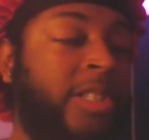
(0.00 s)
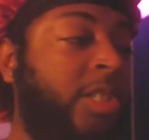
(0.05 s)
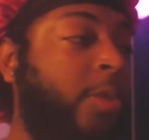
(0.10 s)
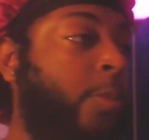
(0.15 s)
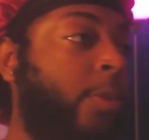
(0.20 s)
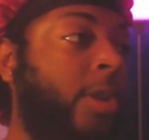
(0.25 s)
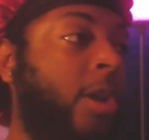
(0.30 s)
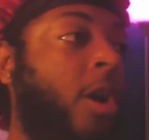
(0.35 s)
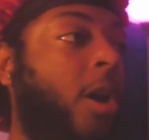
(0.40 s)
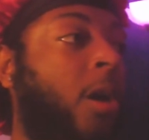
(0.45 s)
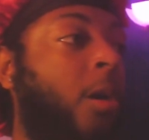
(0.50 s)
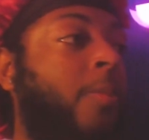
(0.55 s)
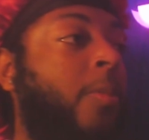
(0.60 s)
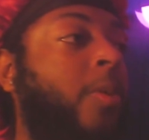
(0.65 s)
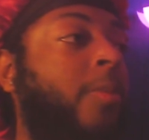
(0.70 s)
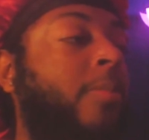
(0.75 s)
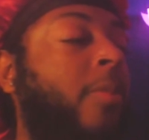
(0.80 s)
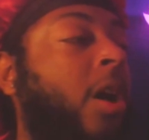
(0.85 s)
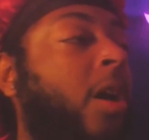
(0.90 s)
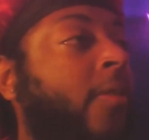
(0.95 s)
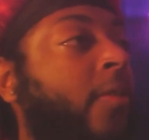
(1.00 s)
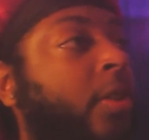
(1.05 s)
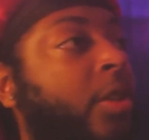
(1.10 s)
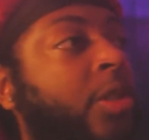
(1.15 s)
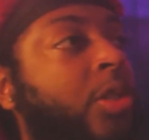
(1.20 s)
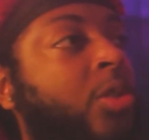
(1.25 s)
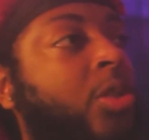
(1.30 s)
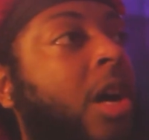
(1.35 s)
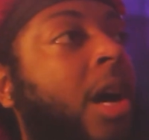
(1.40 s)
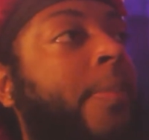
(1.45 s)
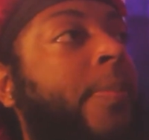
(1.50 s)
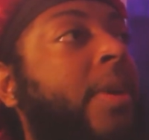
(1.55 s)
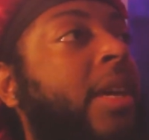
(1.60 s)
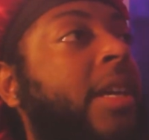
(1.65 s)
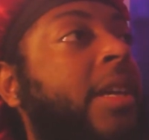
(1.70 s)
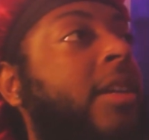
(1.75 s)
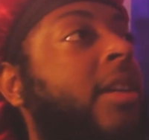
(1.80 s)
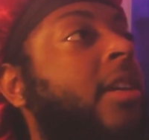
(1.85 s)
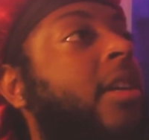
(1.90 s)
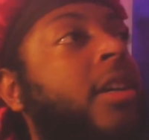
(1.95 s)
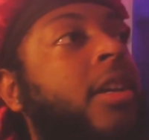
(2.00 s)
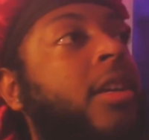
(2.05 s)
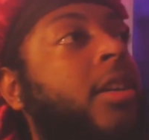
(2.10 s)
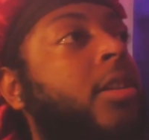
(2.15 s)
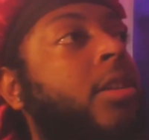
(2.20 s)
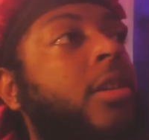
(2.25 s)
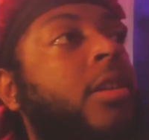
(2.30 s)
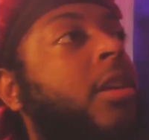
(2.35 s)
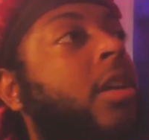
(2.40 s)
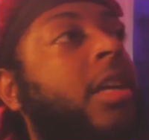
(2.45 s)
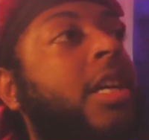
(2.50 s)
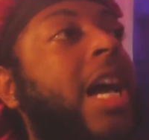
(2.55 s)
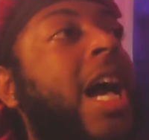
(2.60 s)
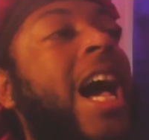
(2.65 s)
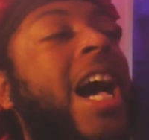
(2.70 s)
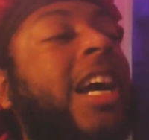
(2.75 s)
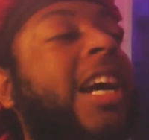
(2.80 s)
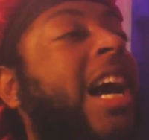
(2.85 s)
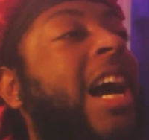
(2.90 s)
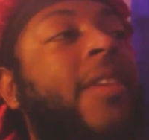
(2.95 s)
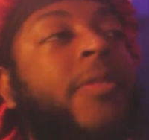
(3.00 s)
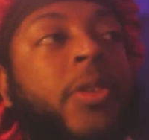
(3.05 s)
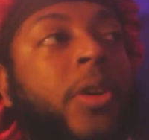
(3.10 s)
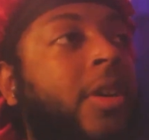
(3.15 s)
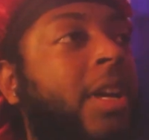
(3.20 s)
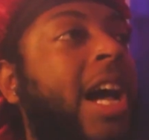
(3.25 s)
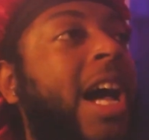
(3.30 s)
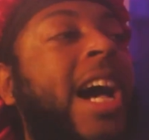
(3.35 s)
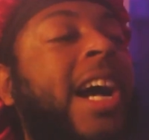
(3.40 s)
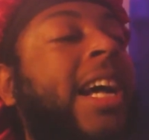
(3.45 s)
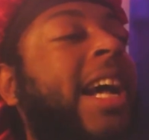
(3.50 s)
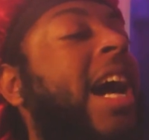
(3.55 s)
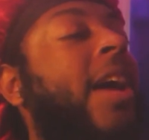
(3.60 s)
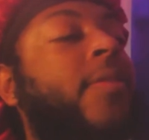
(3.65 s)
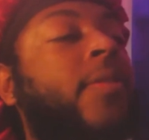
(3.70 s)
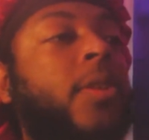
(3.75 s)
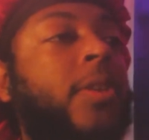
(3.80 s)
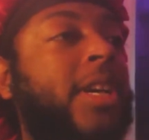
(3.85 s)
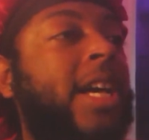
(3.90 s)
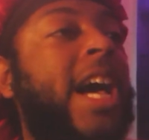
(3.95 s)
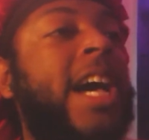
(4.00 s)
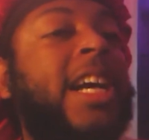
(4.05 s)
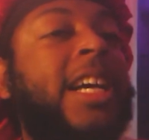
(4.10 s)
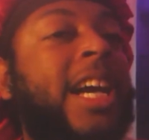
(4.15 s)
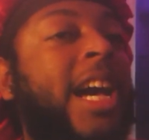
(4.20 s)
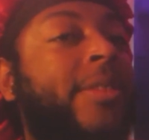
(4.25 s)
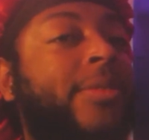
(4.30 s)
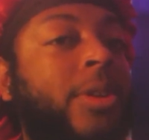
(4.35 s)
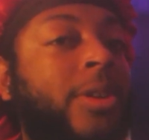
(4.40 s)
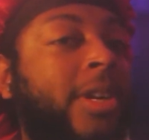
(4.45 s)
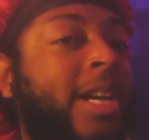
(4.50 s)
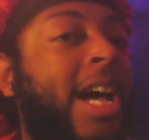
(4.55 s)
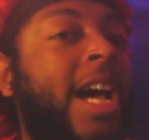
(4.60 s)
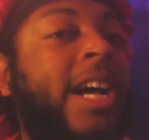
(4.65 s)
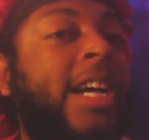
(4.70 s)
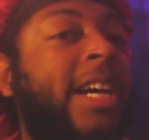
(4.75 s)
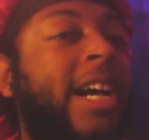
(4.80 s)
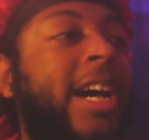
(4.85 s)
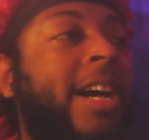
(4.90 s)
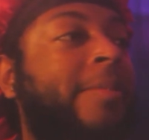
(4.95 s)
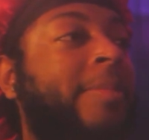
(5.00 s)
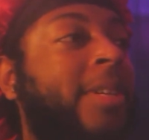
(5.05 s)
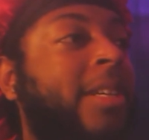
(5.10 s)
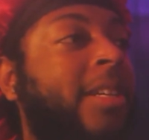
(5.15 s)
So when Marvel is dropping caca after caca after caca after caca,